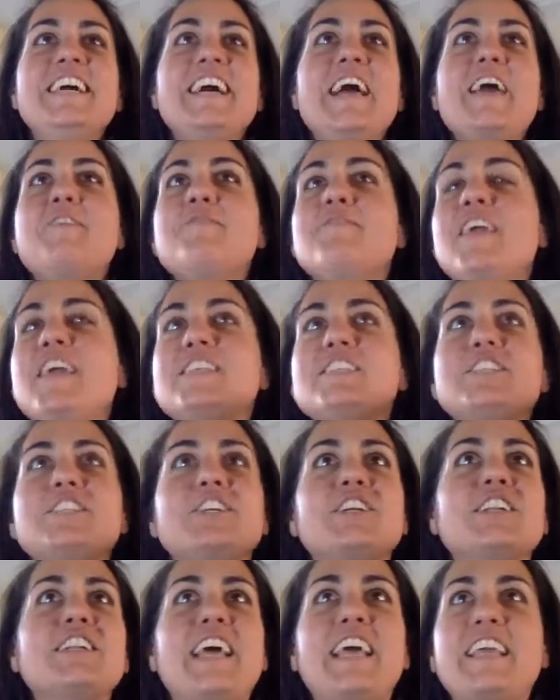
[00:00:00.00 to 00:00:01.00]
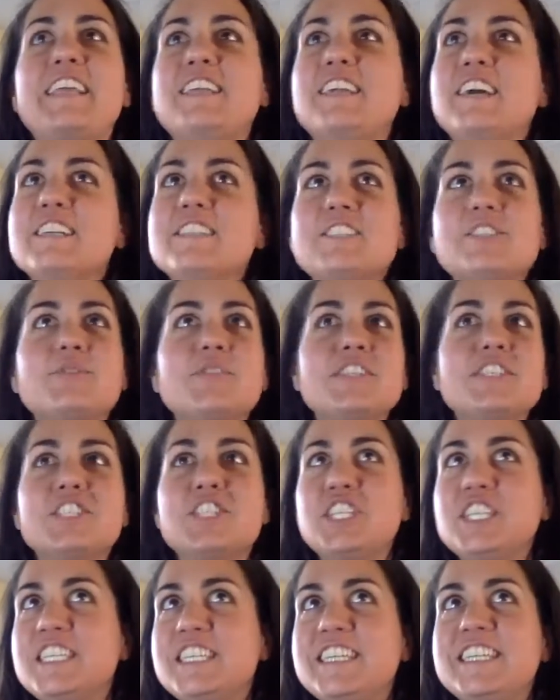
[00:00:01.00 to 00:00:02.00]
It makes your like gut Swiss
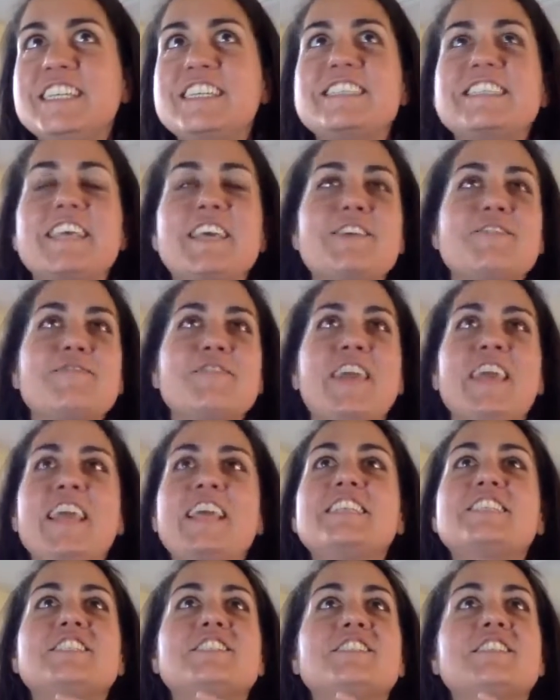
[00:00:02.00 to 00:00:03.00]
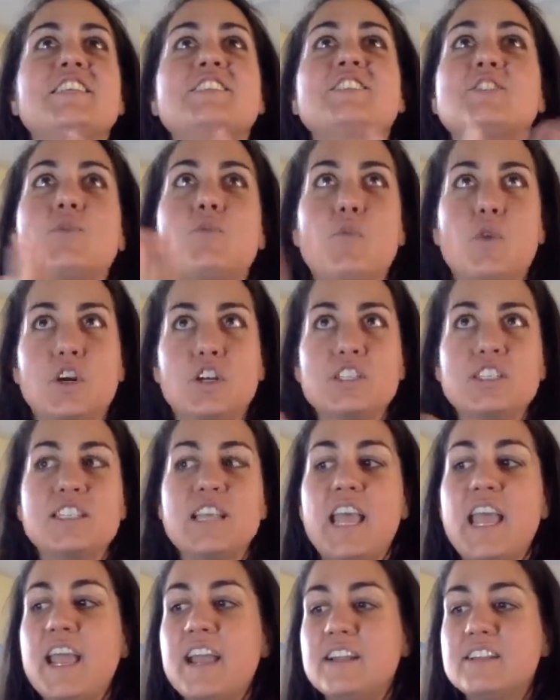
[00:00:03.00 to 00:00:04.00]
cheese. It's the worst.
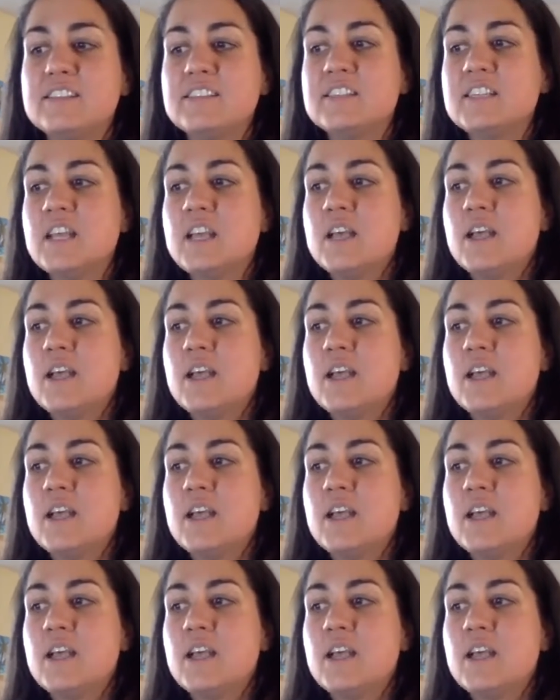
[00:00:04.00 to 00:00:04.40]
And